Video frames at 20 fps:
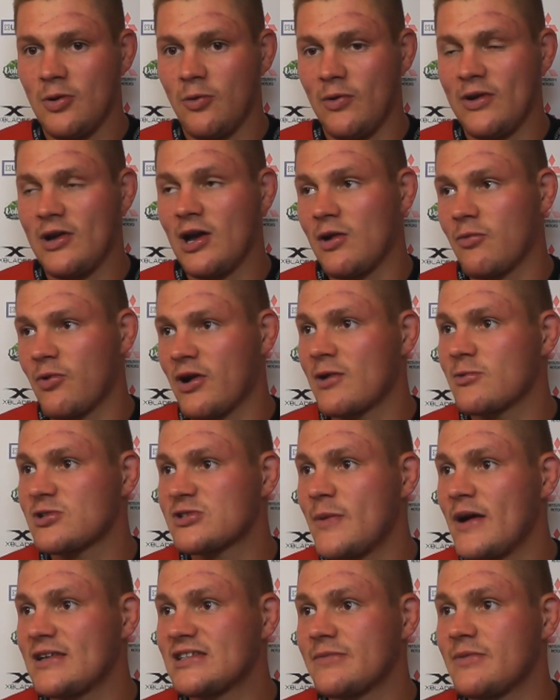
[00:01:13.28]
We're going to
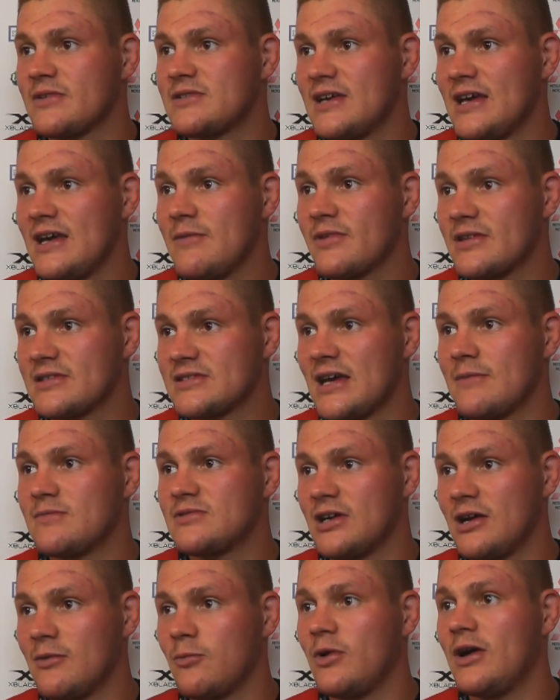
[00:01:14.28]
respect every team, but at the same
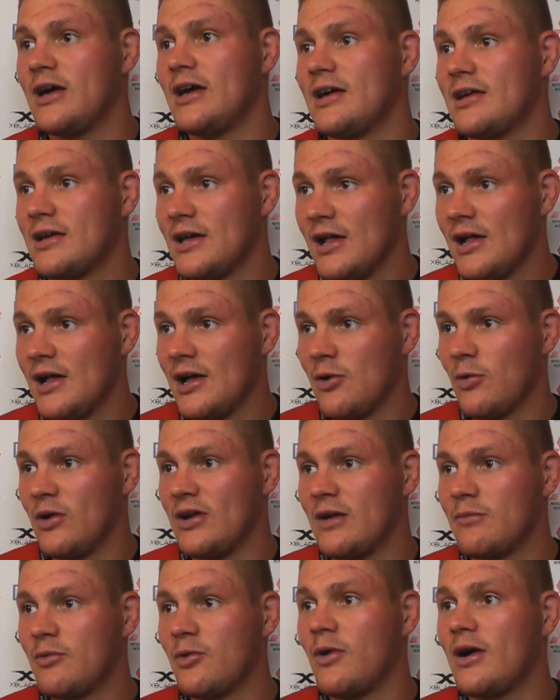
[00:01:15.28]
time, we're
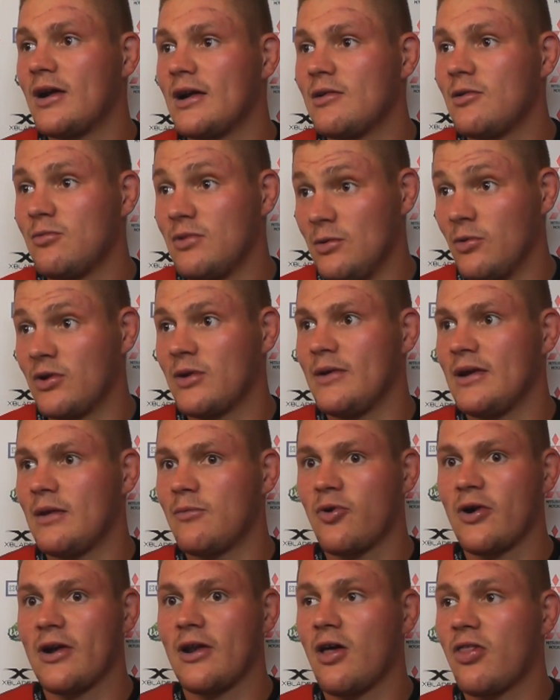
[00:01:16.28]
number one. We want to be
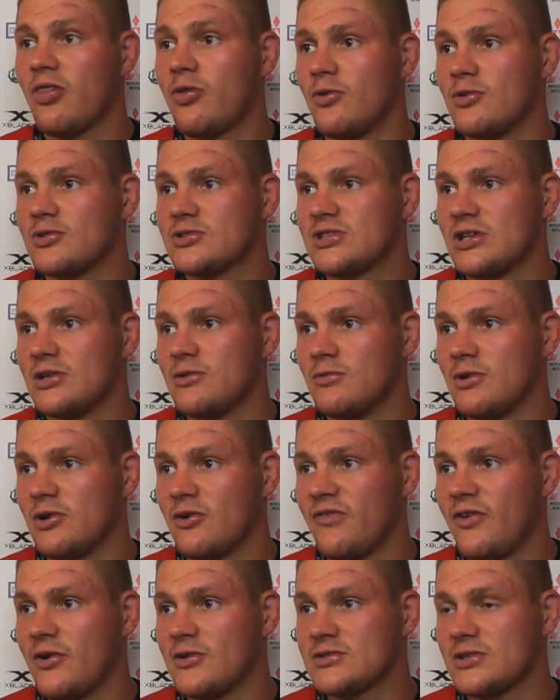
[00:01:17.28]
number one in our thoughts, so we've
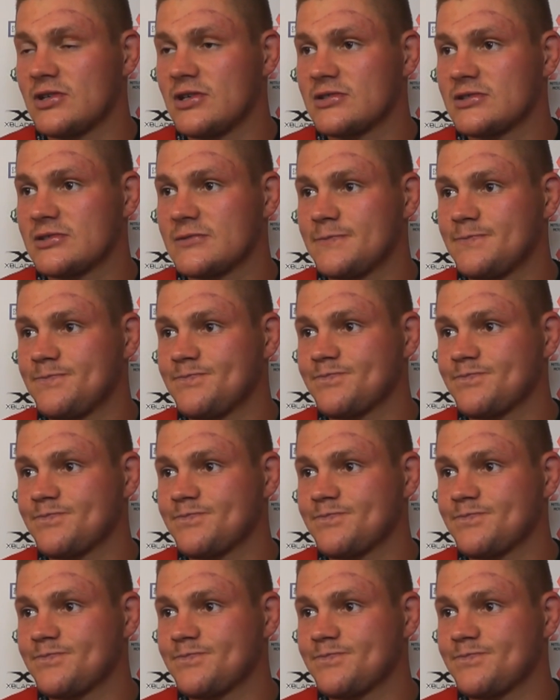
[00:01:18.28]
got to focus on us.